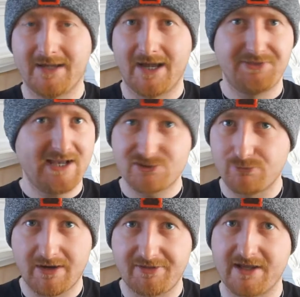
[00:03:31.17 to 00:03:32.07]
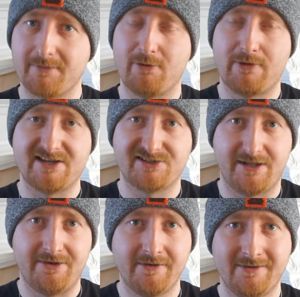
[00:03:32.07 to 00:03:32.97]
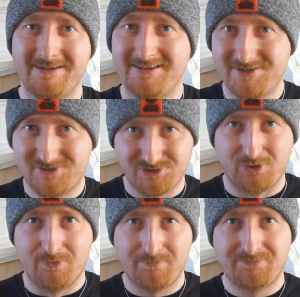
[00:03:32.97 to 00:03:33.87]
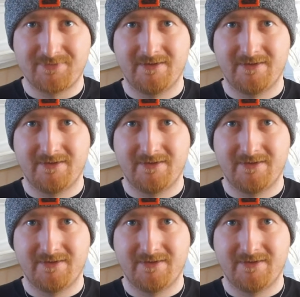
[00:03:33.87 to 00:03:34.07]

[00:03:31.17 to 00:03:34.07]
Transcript: And that's why I think about wrestling. So,